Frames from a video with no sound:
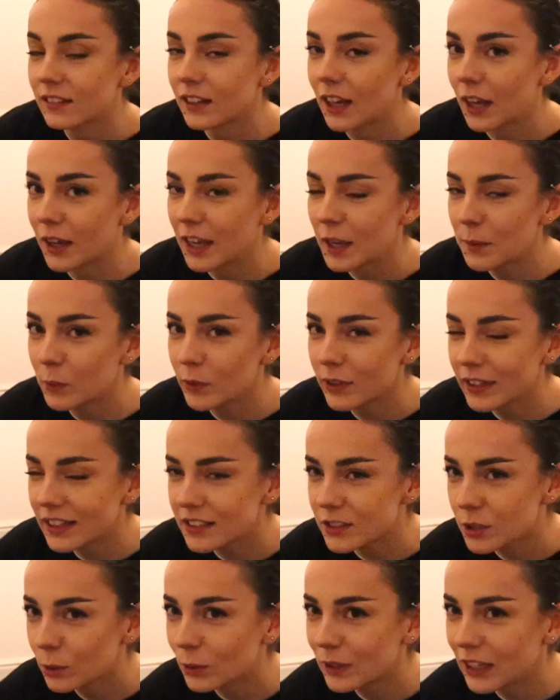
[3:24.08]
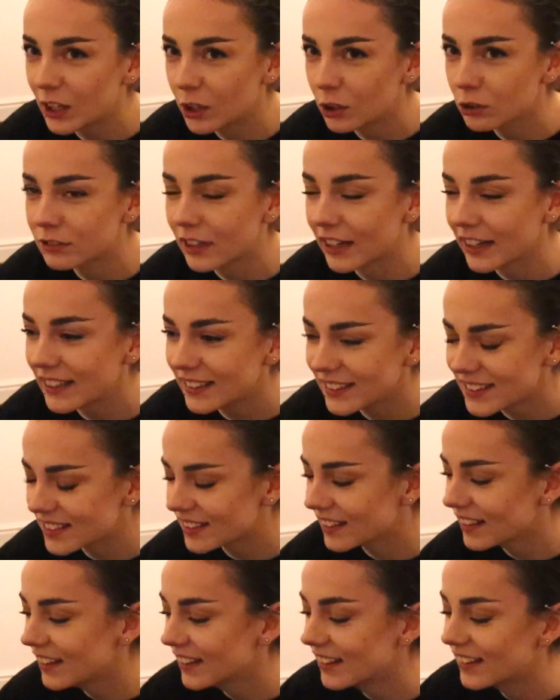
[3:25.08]
I keep wanting to call it a crate.
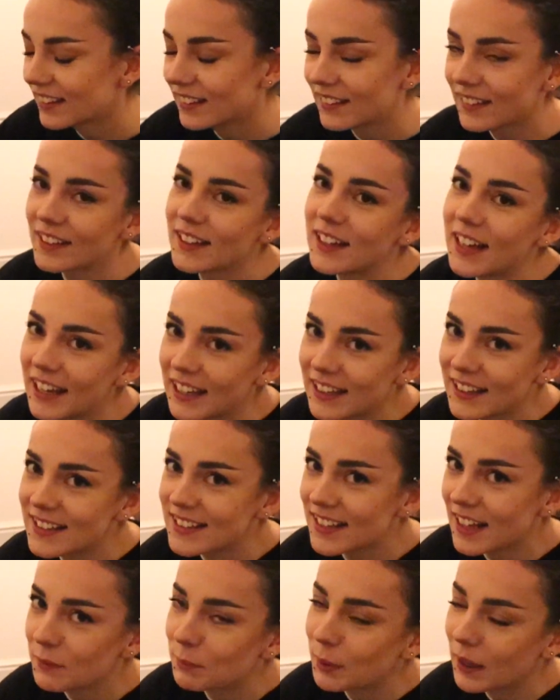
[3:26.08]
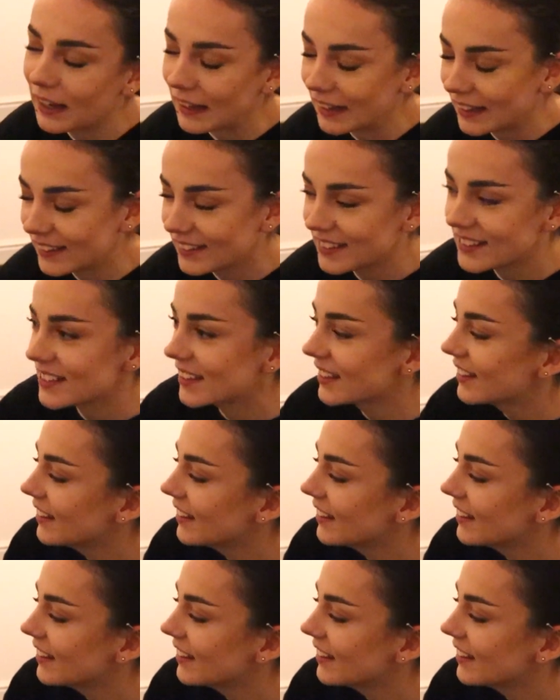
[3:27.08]
It's a pallet.